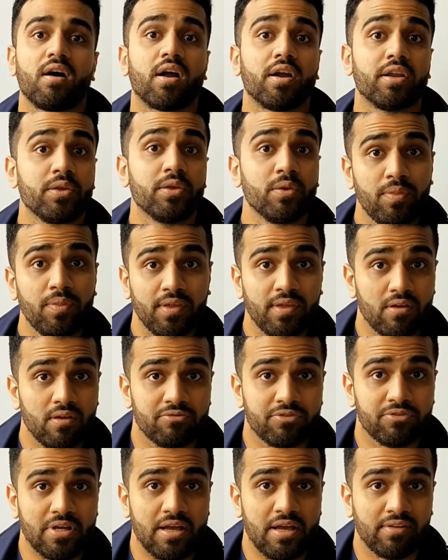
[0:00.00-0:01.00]
Are you thinking
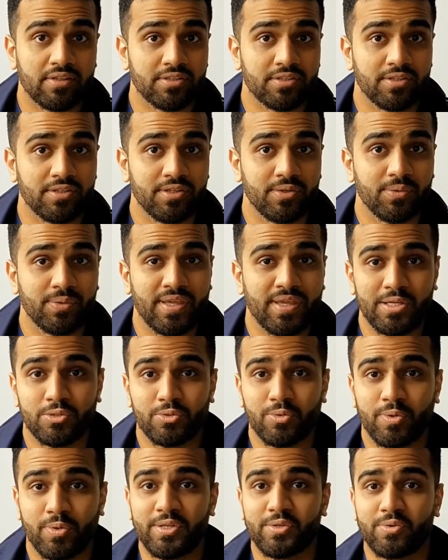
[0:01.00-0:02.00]
of traveling to the UK
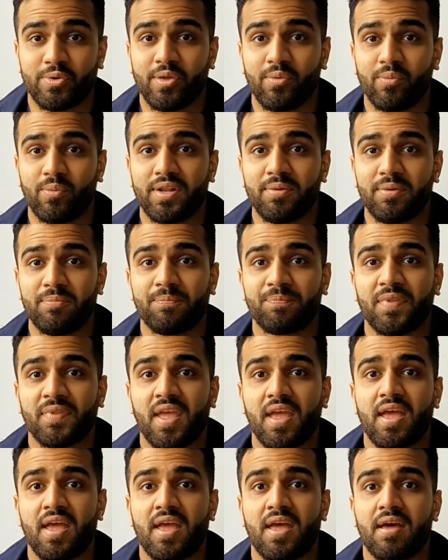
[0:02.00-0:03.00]
in 2021?
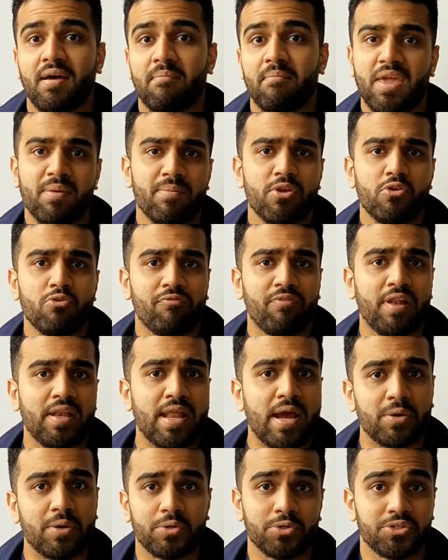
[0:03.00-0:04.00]
Maybe you
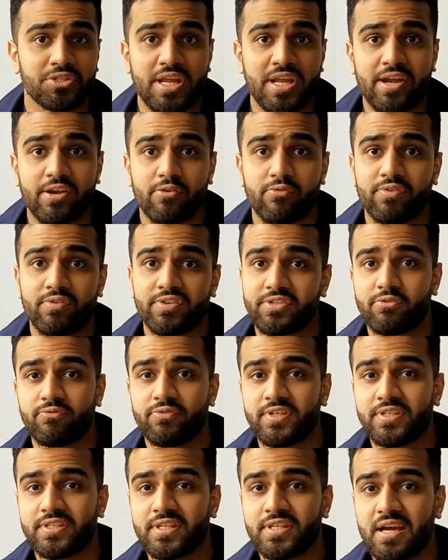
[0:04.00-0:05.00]
filled out your standard visitor
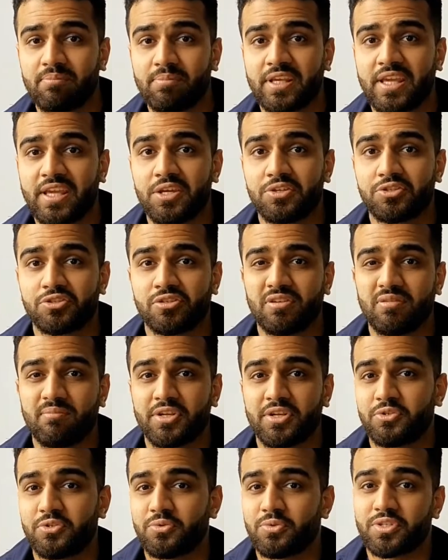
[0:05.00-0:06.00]
visa application,
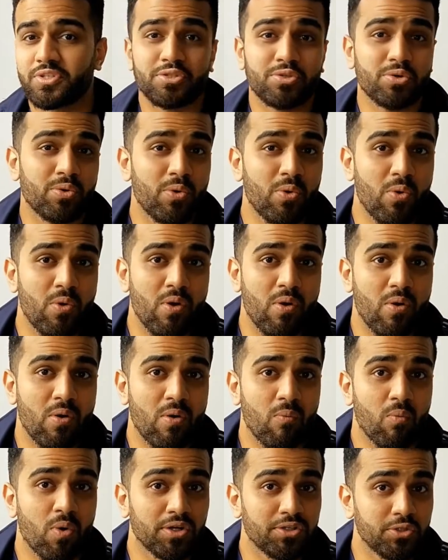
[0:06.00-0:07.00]
but you just don't know
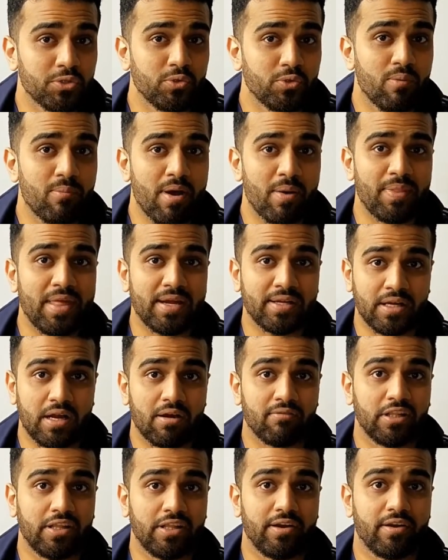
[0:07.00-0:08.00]
what to do about that
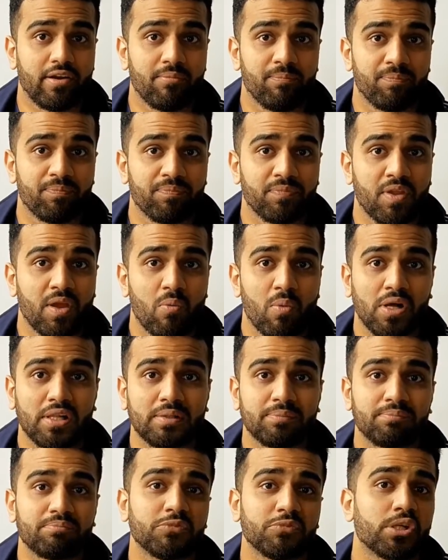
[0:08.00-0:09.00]
cover letter.
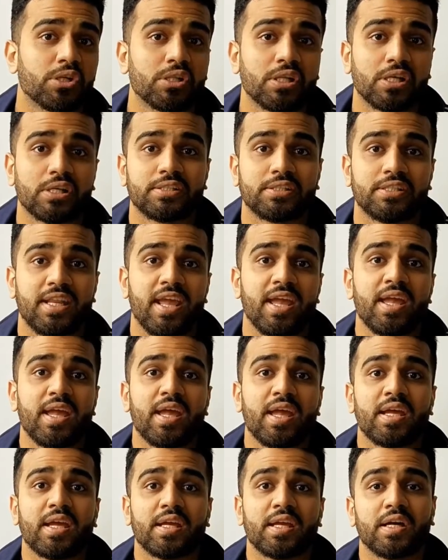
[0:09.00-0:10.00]
Well, you're in luck today,
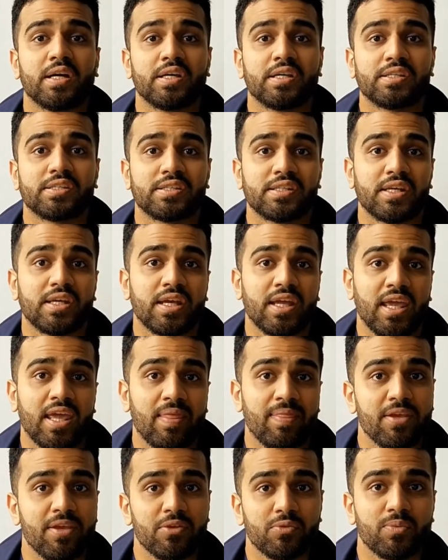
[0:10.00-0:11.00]
because
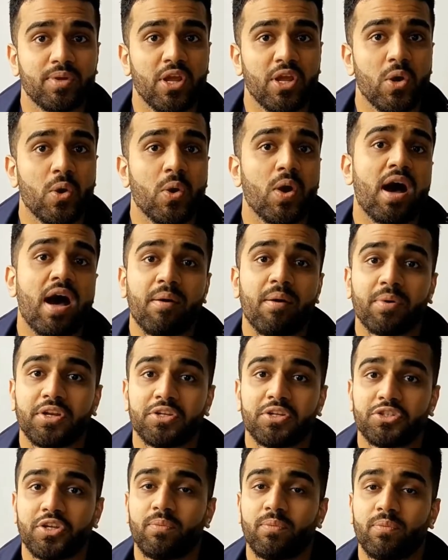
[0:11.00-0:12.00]
in this video, I'm
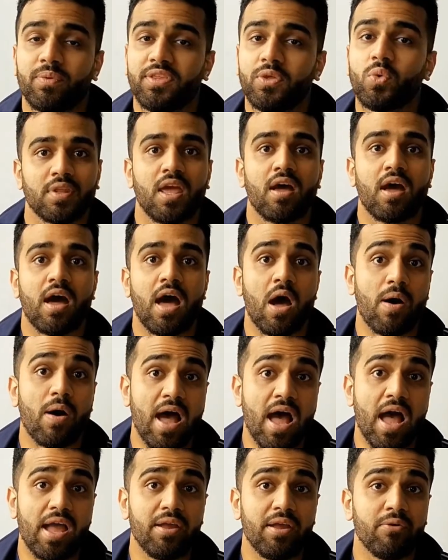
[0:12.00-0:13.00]
going to share with you how
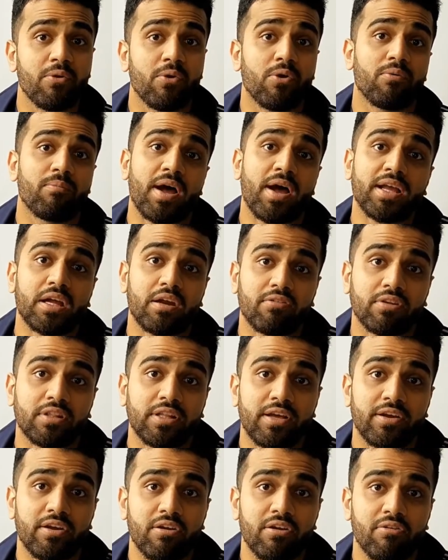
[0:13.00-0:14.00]
I wrote my cover
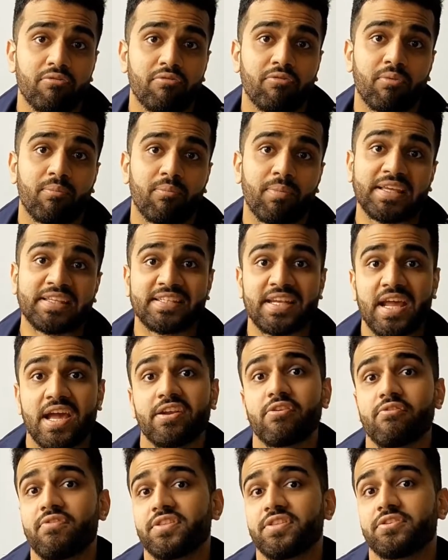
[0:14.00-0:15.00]
letter for my
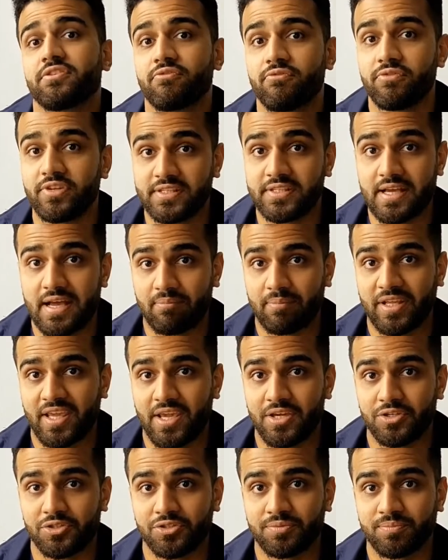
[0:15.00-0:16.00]
standard visitor visa
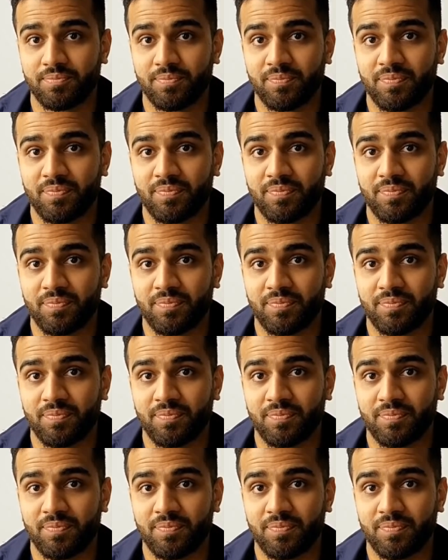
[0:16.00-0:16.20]
application.